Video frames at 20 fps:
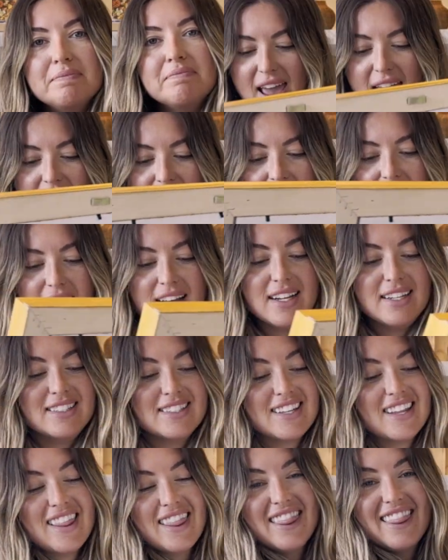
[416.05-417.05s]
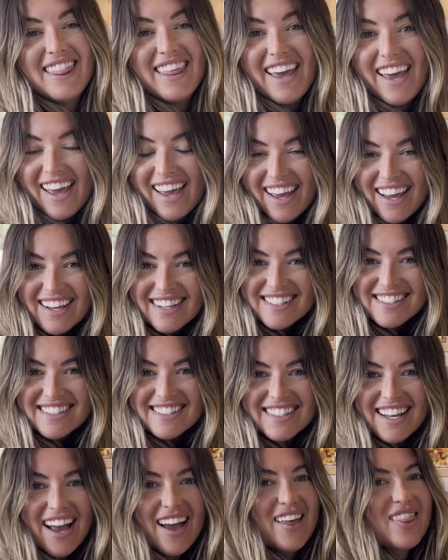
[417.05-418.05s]
And this
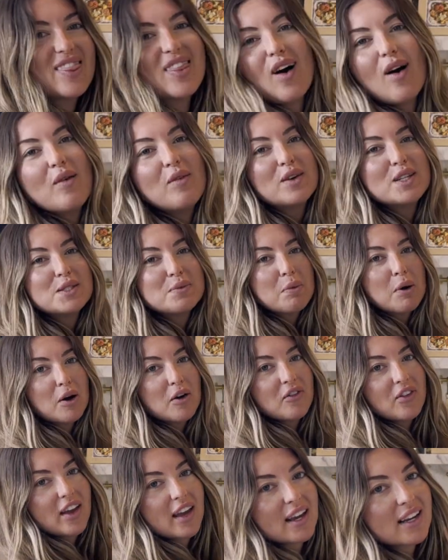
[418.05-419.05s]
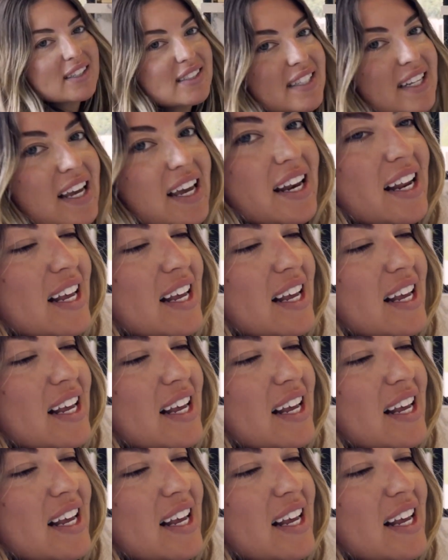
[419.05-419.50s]
I thought was perfect. It